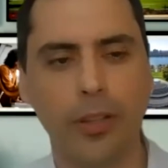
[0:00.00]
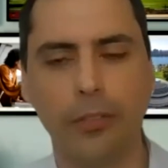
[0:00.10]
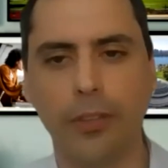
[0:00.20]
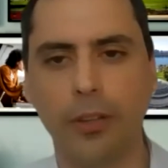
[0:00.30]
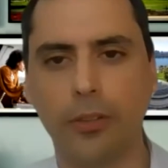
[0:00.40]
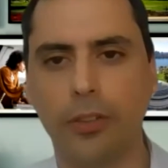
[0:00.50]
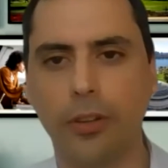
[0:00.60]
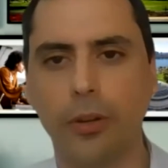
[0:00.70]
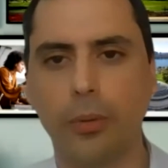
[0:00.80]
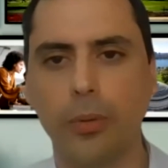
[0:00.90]
Phil.
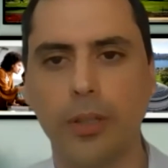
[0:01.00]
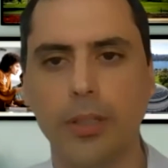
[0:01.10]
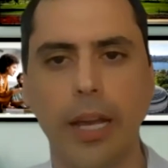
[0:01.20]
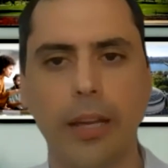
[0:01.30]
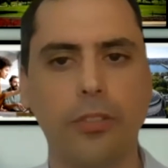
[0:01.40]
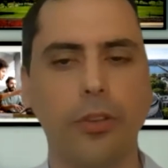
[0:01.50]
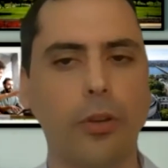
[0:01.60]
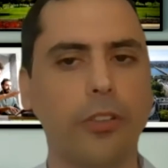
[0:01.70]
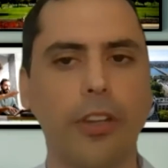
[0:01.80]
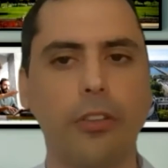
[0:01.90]
So as you know,
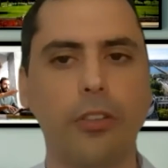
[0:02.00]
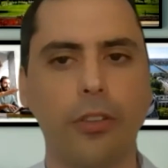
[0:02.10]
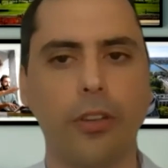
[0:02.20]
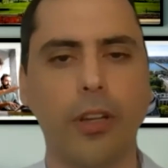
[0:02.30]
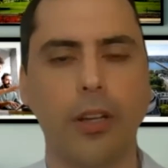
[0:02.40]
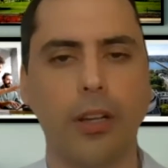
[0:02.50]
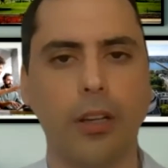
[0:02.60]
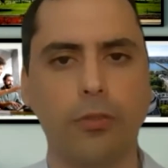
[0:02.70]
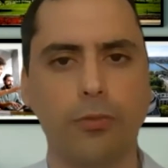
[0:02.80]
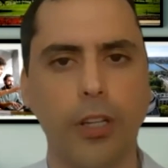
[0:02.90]
Accenture is
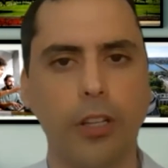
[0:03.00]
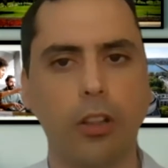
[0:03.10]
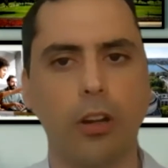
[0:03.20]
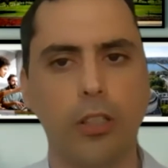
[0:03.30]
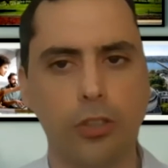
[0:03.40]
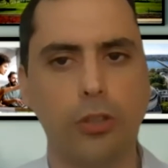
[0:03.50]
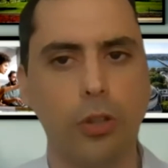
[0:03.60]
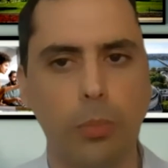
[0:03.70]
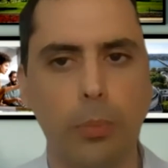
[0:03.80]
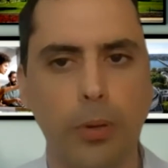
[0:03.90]
a very large
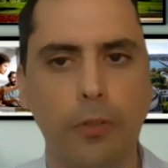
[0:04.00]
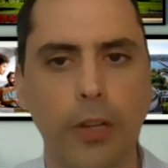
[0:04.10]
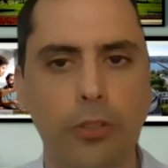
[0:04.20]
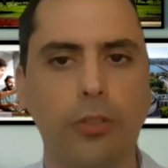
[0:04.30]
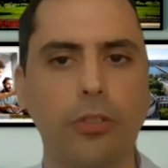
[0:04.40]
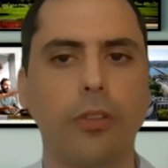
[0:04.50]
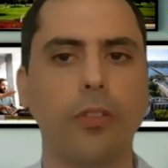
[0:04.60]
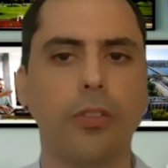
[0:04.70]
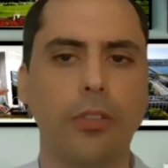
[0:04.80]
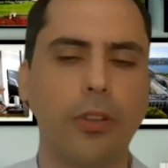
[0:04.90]
global professional
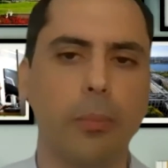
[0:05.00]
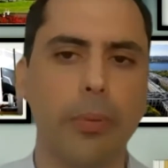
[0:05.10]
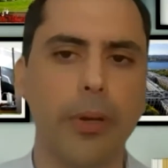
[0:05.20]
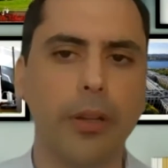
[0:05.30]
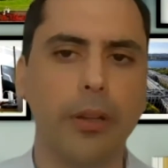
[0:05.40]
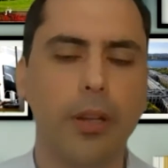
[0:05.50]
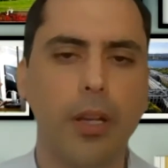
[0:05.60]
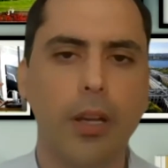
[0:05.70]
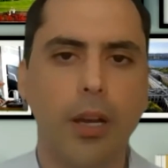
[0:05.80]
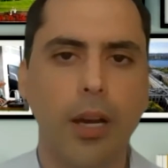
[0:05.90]
service company.
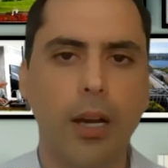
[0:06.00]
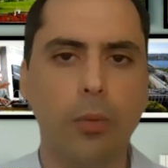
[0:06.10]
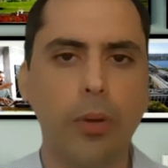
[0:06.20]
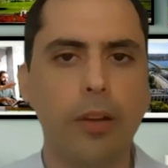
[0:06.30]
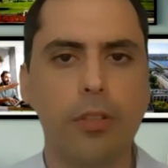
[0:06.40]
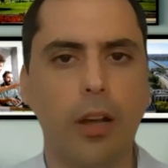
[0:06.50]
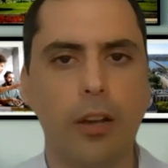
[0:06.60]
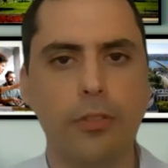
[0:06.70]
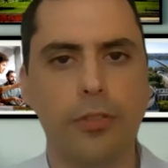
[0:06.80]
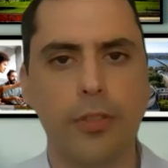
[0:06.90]
We have a lot
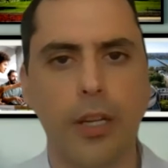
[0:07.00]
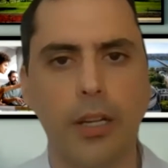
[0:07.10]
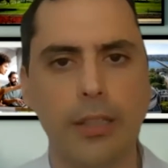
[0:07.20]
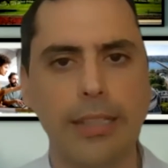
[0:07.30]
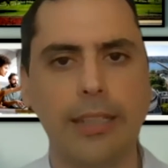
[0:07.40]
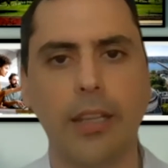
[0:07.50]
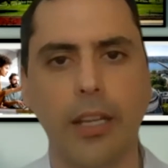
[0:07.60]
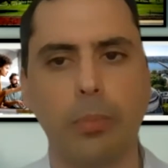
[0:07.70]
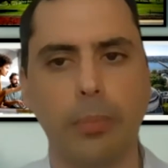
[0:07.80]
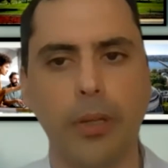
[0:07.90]
of leading
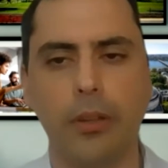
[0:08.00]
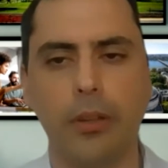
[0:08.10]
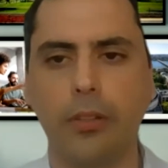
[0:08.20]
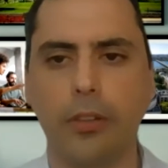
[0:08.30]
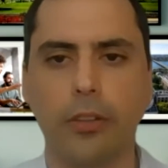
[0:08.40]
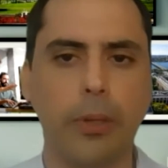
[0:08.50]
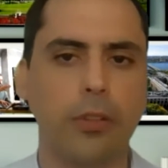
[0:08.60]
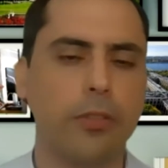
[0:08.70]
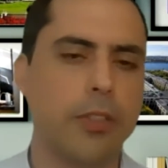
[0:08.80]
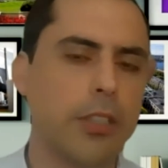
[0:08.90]
capabilities in the
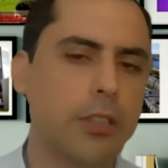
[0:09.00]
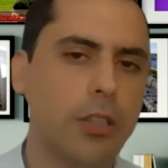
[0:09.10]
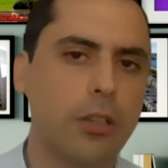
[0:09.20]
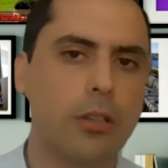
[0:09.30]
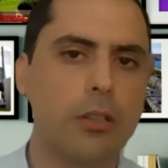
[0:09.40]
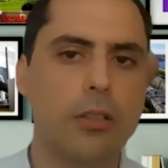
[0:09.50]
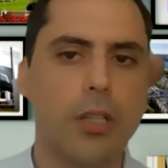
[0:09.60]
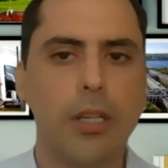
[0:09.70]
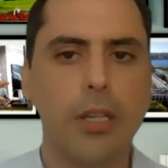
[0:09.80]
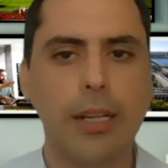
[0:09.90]
space of digital,
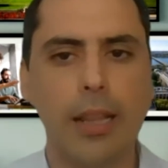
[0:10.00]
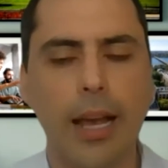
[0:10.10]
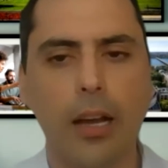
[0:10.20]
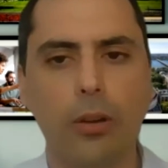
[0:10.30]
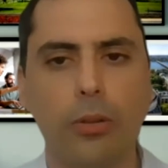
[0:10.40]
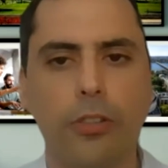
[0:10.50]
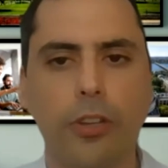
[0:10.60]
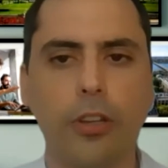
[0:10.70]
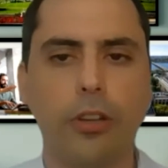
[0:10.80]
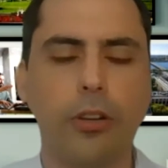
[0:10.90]
cloud,
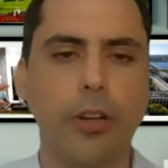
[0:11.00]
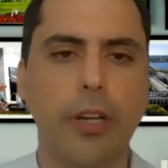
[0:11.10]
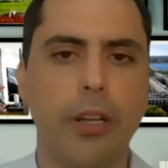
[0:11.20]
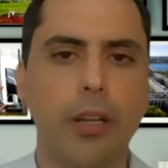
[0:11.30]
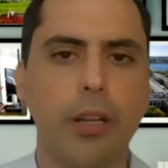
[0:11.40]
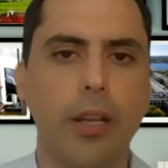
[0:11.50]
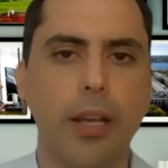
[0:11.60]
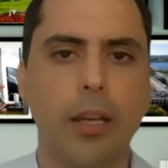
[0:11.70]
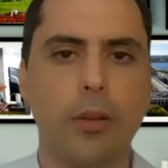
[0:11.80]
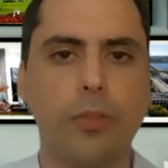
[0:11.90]
security,
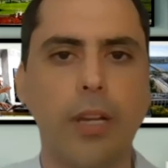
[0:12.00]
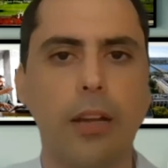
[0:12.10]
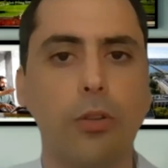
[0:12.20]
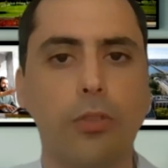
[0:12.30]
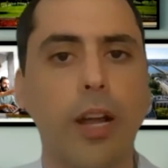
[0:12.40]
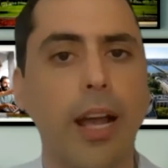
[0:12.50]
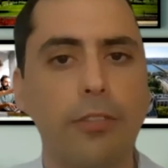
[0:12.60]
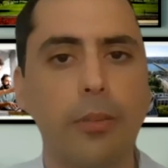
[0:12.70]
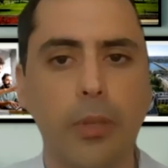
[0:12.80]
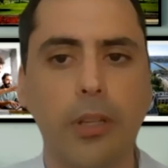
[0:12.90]
and we've got over
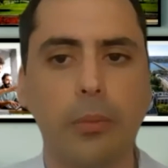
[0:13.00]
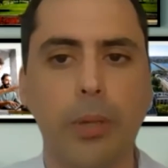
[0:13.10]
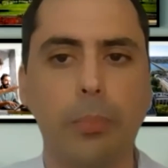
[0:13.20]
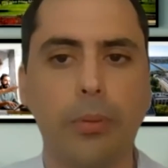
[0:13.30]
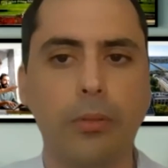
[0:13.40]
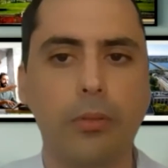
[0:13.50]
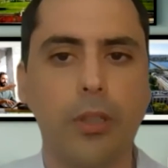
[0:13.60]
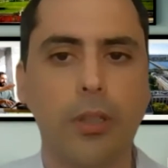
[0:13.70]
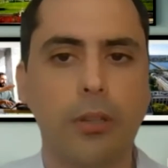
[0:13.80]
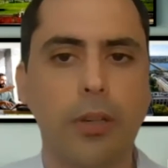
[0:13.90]
500,000 people,
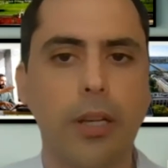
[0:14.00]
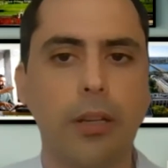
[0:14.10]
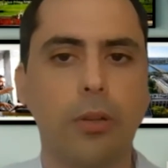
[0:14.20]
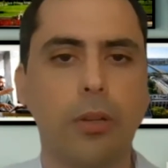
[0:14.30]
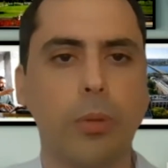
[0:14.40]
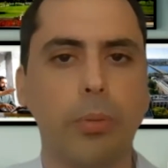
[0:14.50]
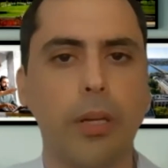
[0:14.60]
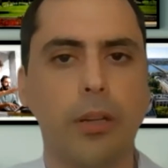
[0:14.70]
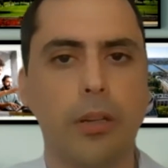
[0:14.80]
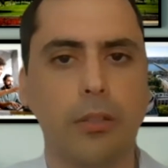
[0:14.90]
right? And we
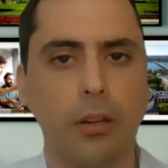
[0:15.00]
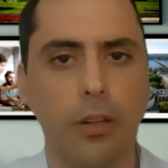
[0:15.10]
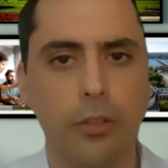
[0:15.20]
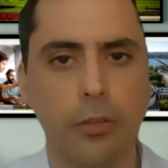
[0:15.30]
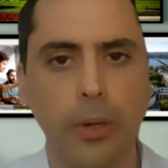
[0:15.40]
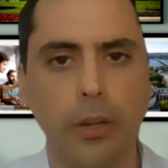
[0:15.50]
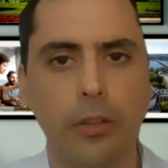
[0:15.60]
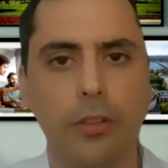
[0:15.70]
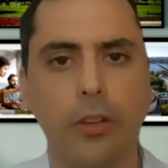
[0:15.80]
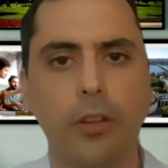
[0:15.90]
bring our
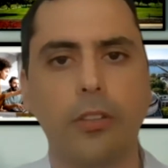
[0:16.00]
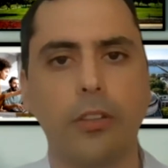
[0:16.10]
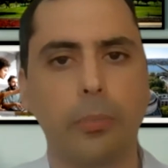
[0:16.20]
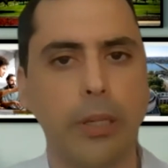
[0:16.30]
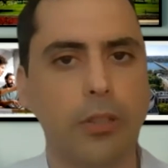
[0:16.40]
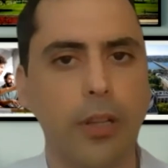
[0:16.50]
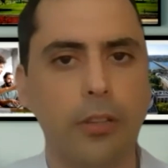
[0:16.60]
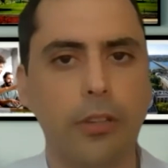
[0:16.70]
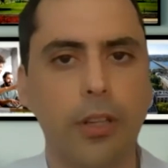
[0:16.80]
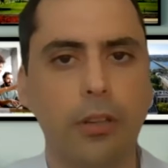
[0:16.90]
experiences and
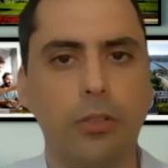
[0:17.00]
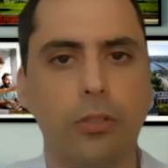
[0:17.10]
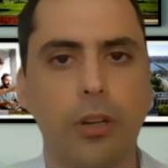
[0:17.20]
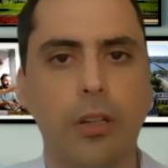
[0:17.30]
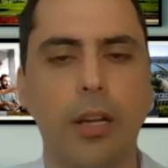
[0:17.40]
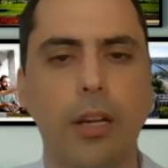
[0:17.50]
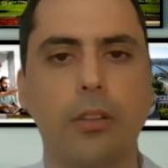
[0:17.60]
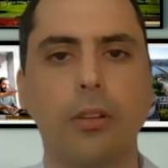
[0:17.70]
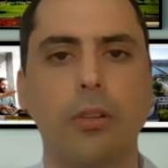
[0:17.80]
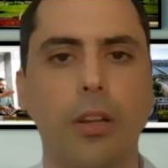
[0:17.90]
specialized skills to our
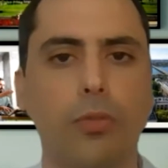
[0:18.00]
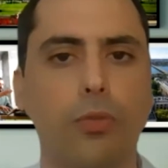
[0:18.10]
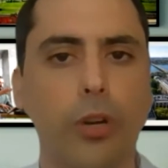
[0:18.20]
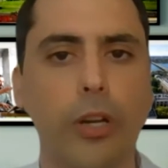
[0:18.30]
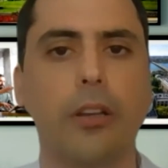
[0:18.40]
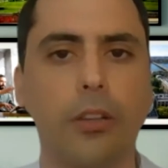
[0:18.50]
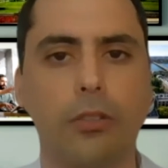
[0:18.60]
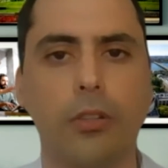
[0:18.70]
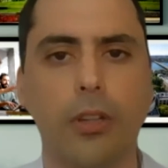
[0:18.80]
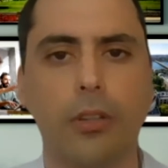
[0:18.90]
clients across 40
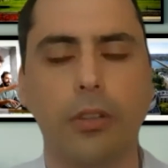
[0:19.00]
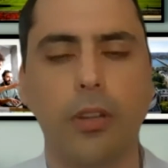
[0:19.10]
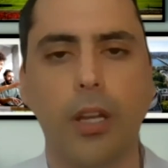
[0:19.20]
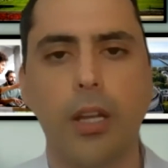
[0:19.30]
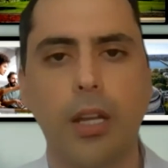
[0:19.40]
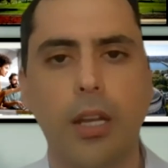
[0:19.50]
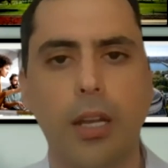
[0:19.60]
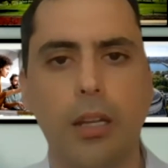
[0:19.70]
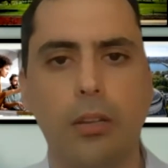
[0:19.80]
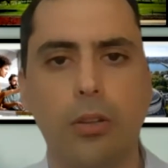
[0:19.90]
industries
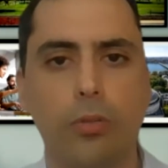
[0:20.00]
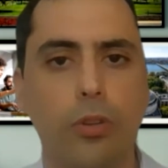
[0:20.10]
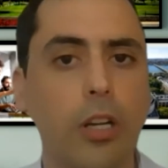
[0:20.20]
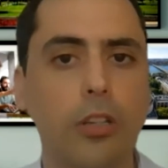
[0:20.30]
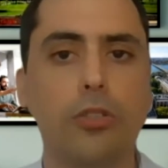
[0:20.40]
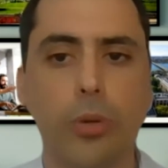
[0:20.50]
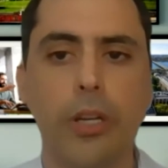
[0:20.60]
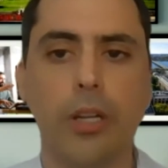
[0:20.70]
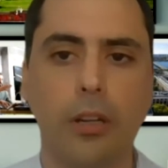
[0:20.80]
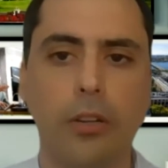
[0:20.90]
and over
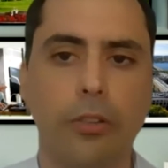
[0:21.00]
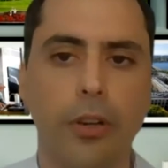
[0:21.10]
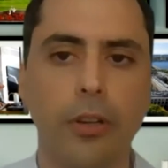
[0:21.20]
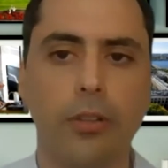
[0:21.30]
120 countries.